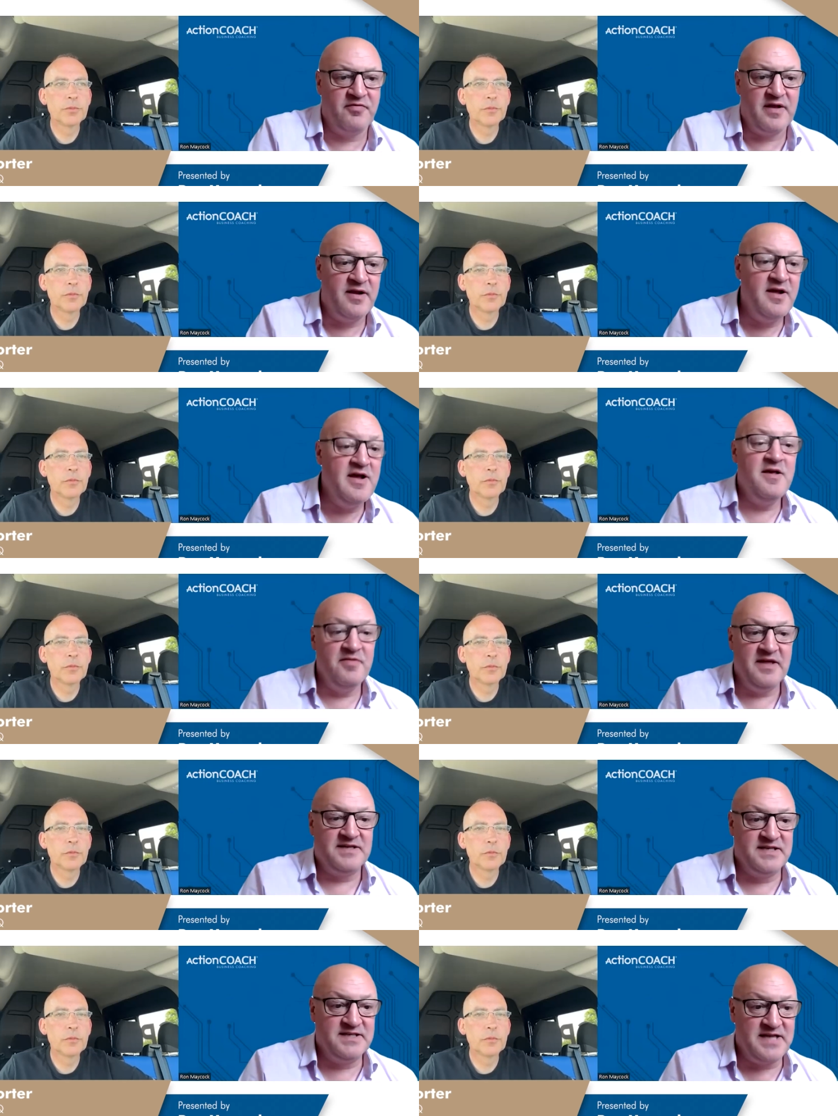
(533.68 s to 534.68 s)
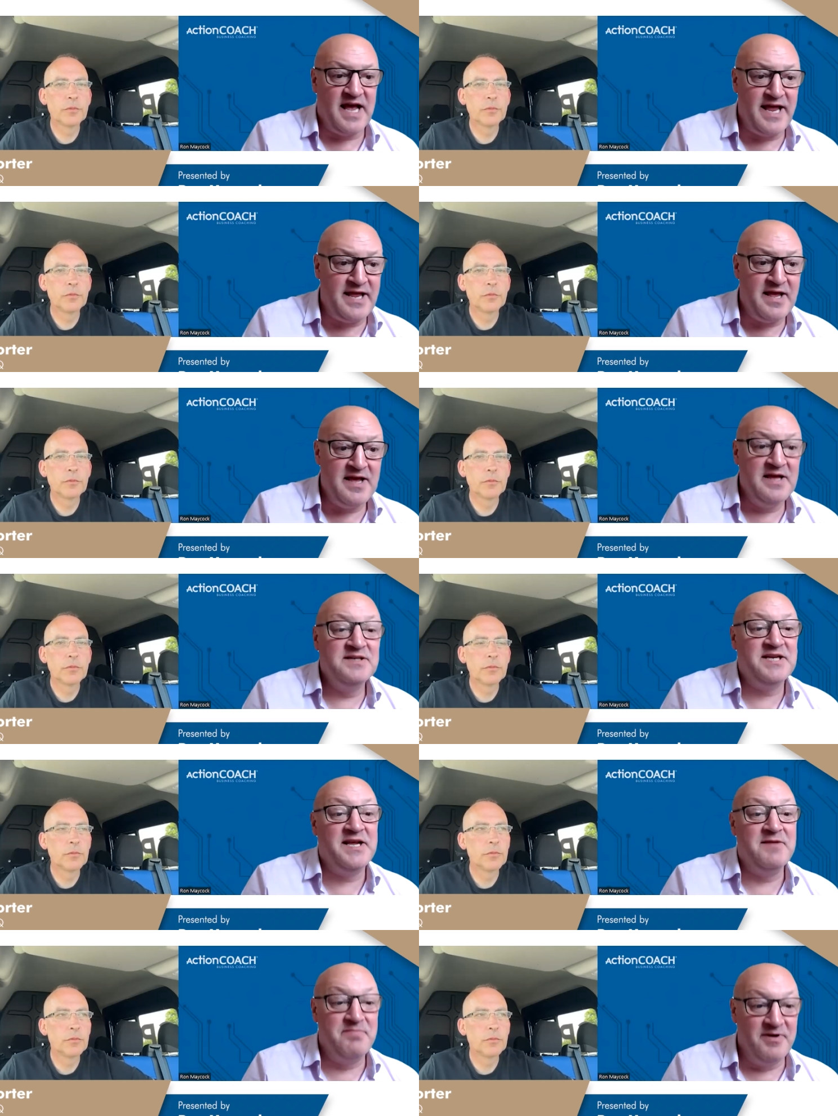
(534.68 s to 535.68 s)
Speaker 1: than this is a
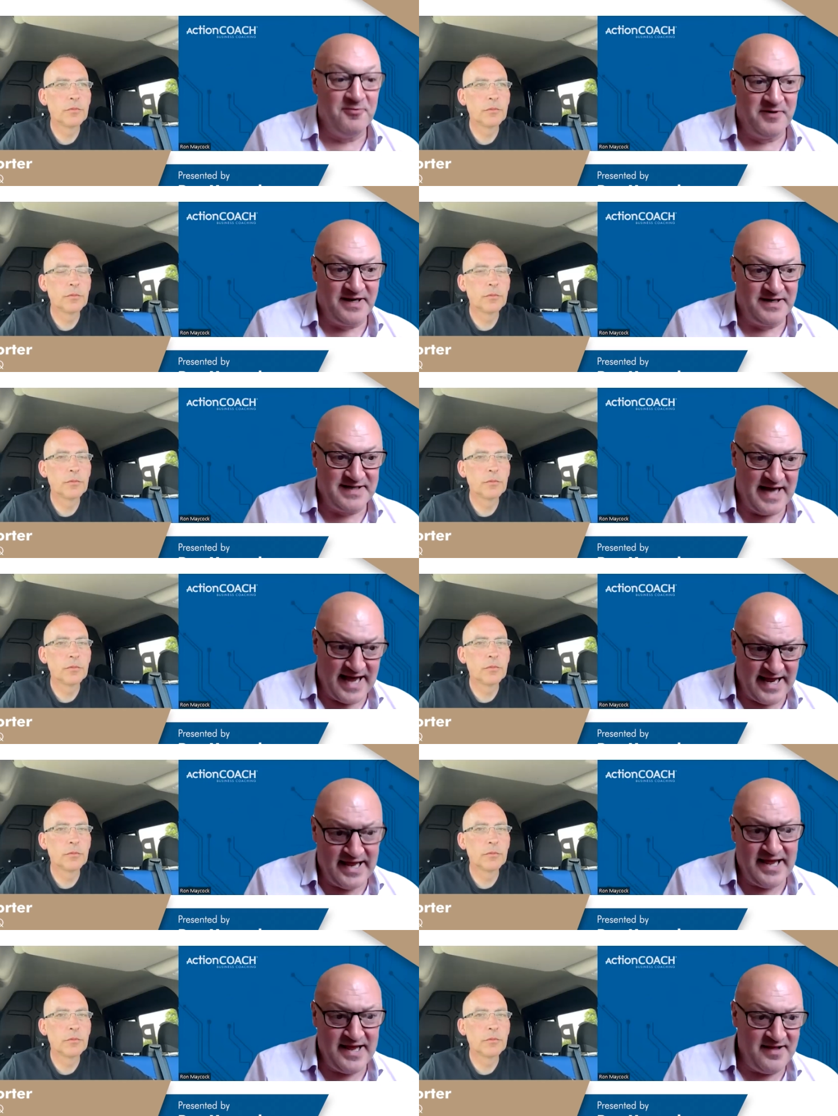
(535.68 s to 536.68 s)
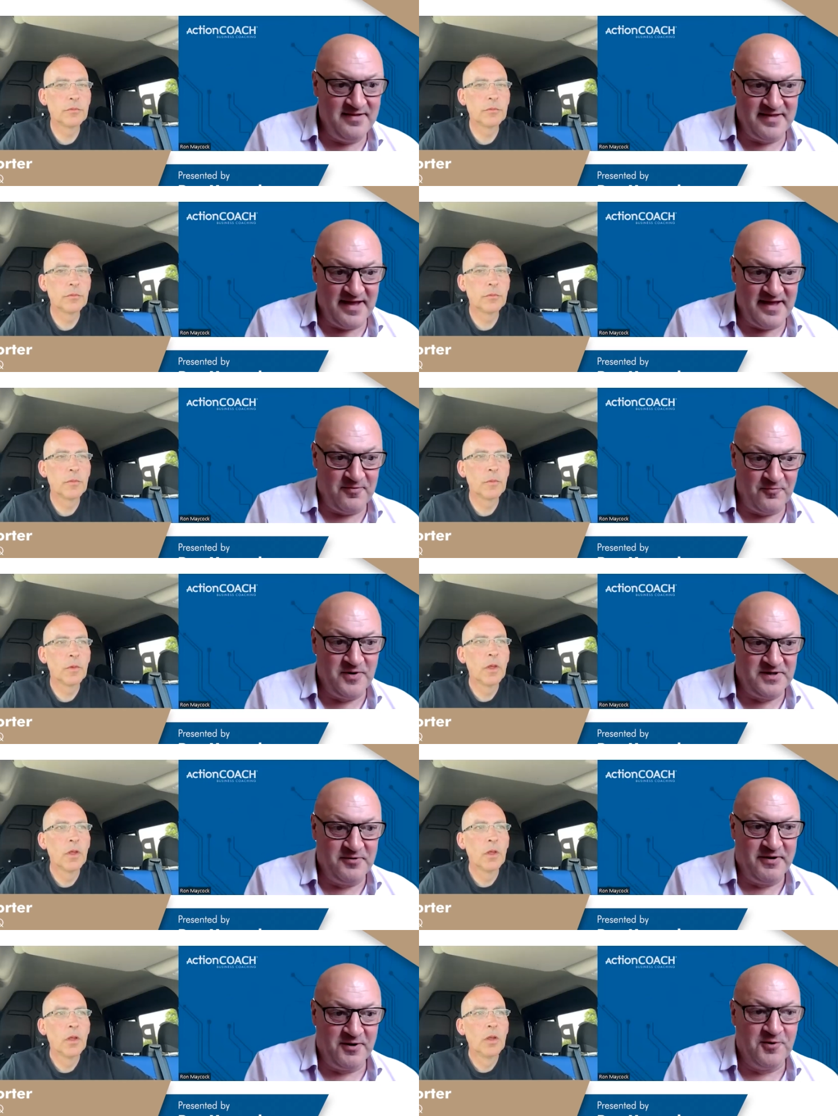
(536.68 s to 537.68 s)
team building day that we're
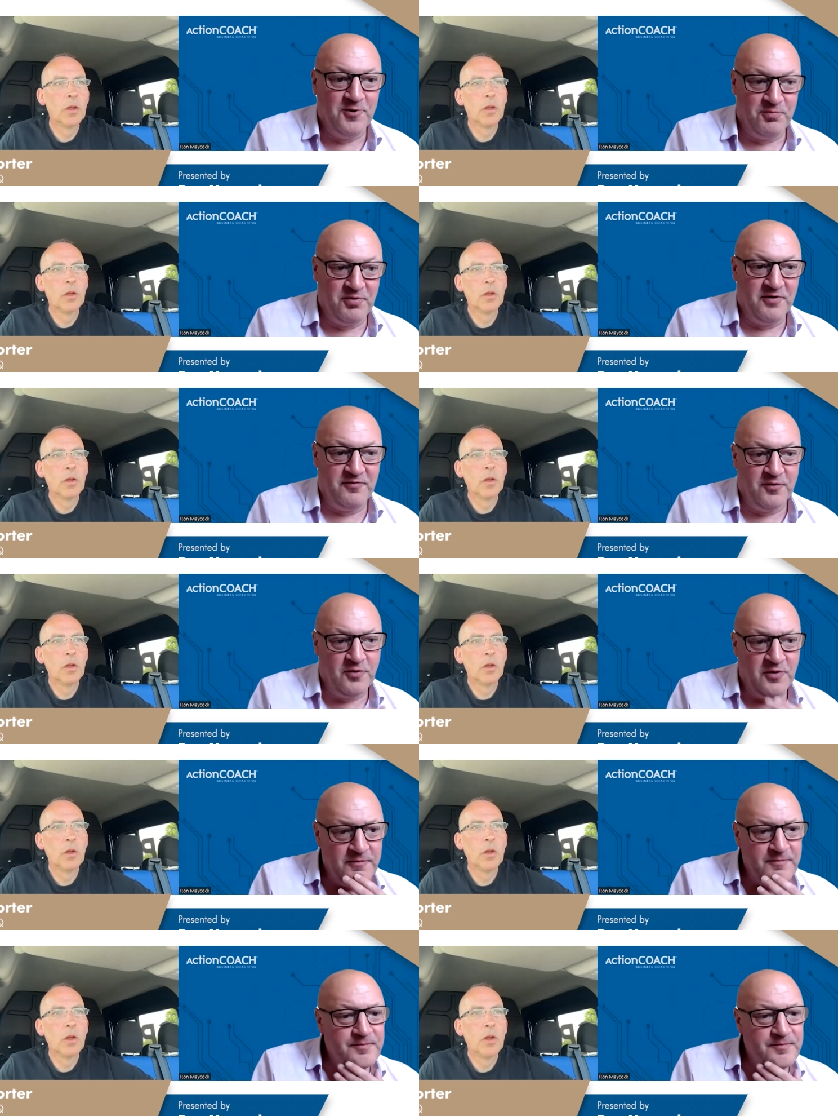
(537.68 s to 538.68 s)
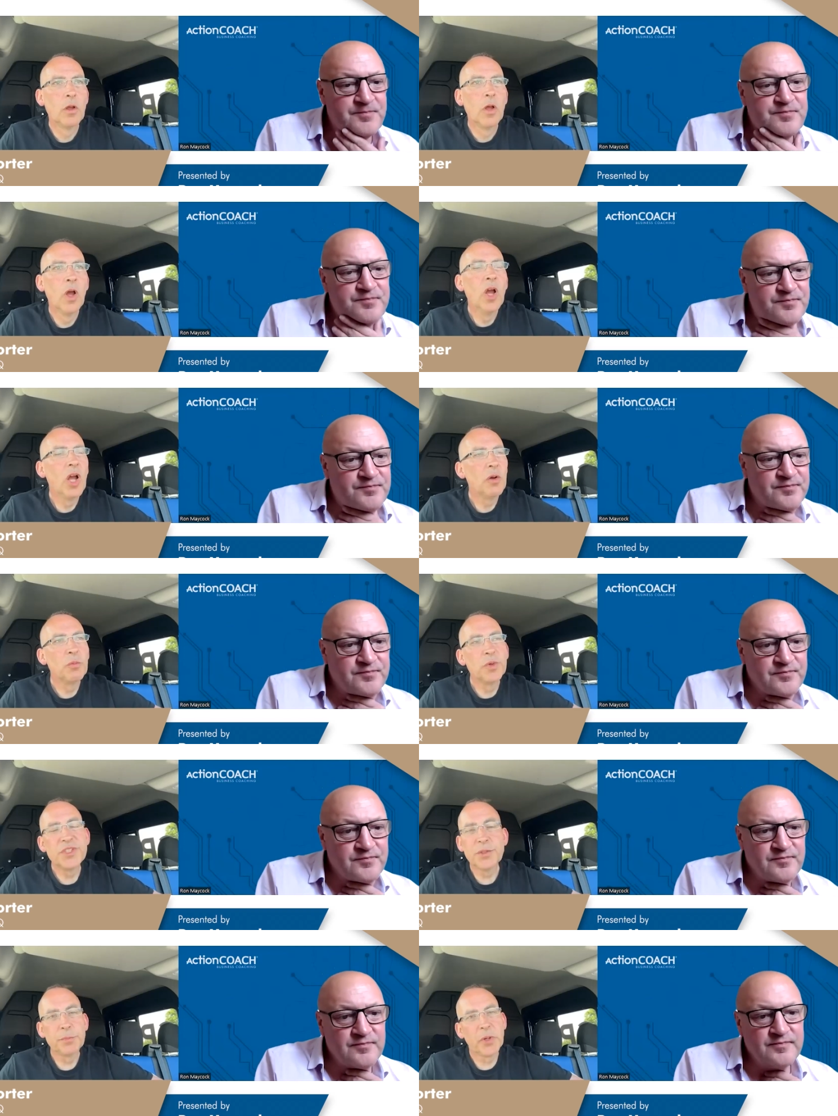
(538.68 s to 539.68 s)
doing corporate for?
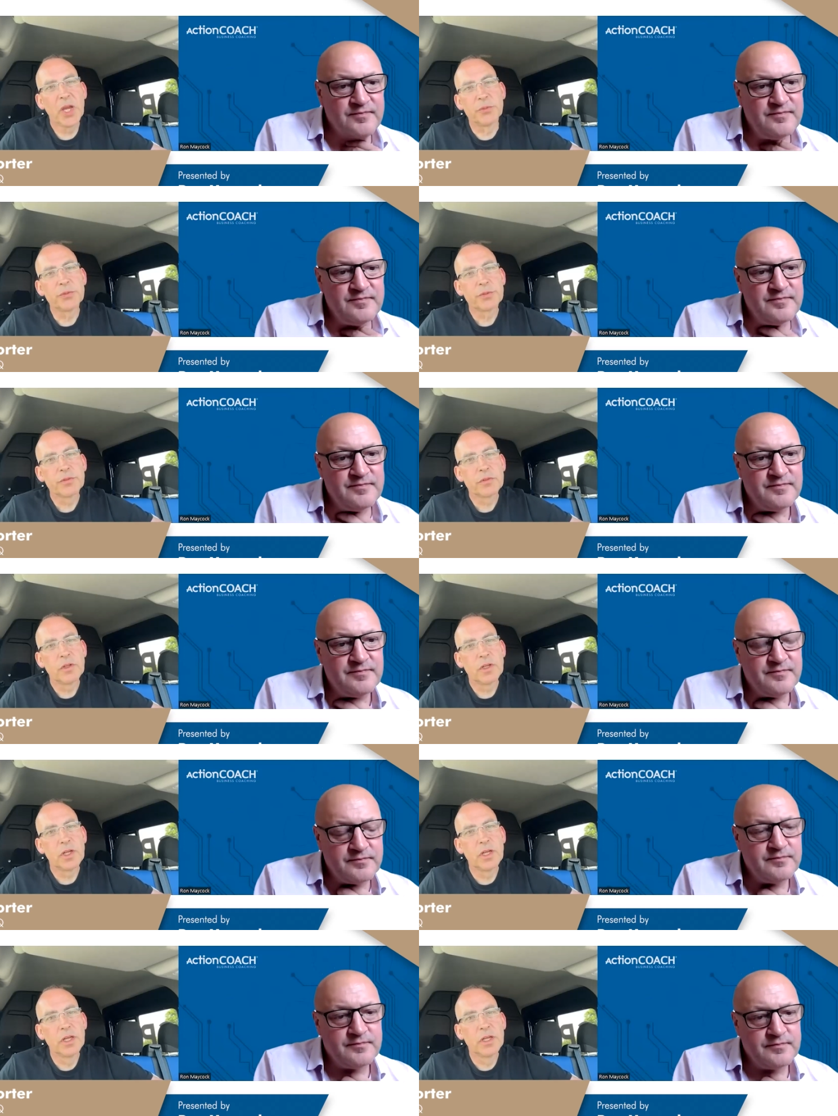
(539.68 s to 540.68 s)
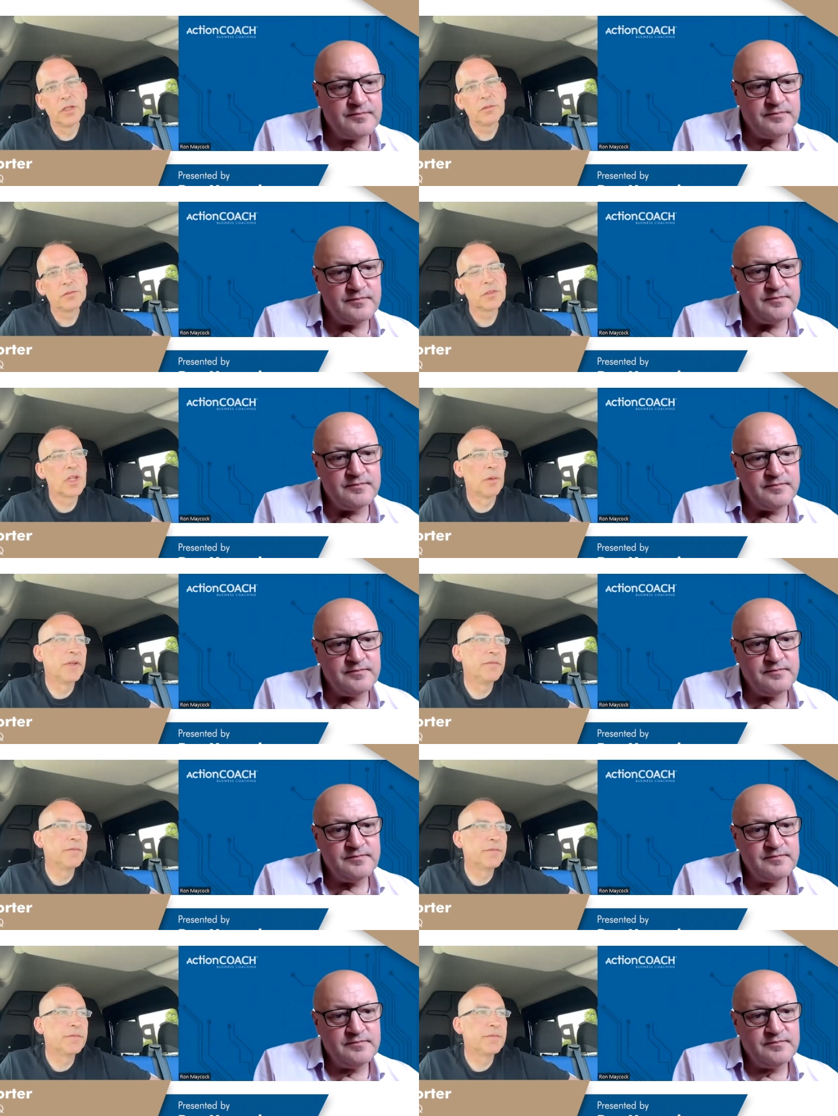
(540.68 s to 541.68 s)
Speaker 2: We do both. uh I
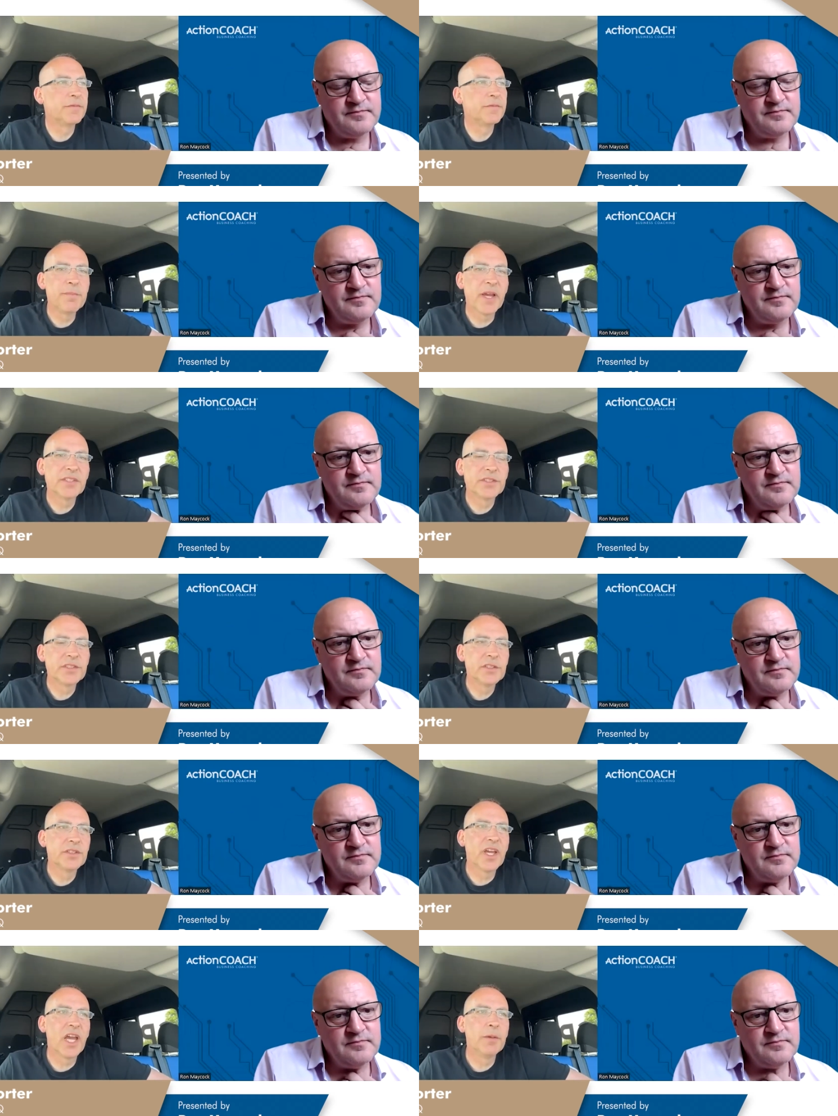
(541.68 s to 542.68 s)
mean, for Sky Betting